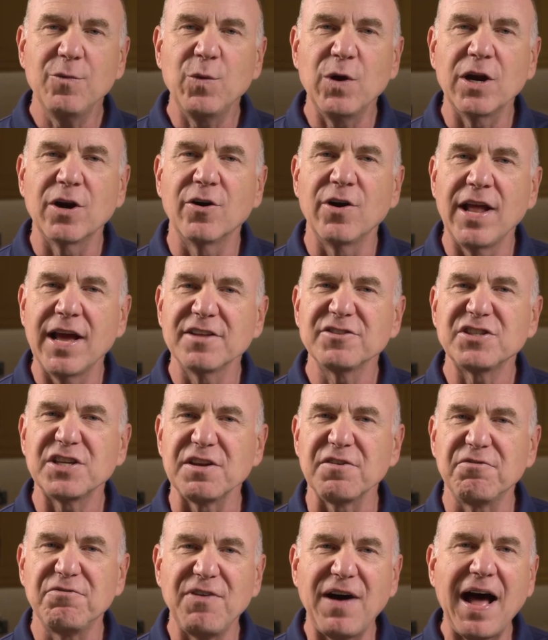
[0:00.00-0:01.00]
we are
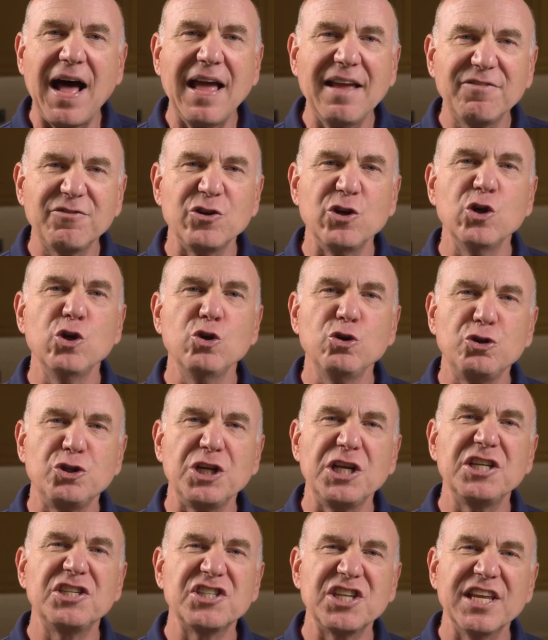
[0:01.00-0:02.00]
announcing five new
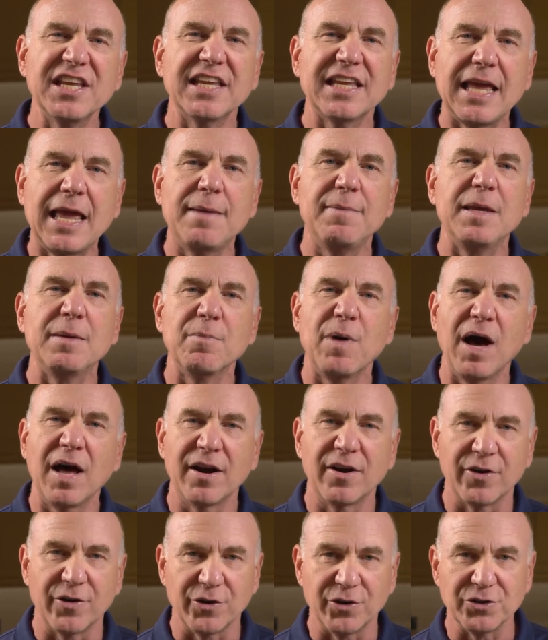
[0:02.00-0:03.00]
G-Sync gaming
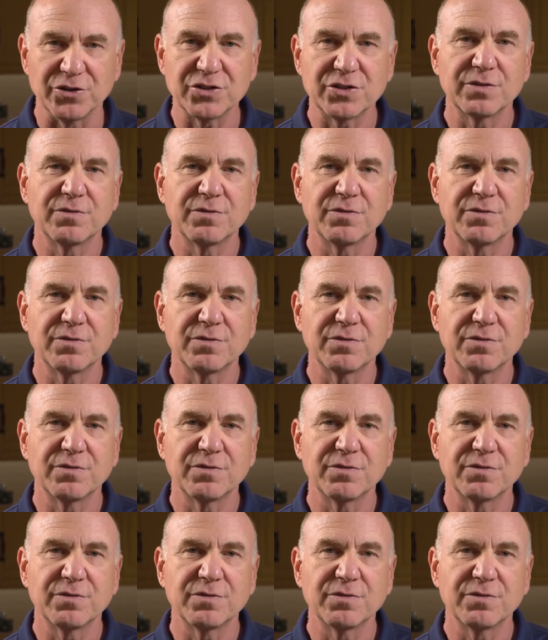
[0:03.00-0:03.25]
monitors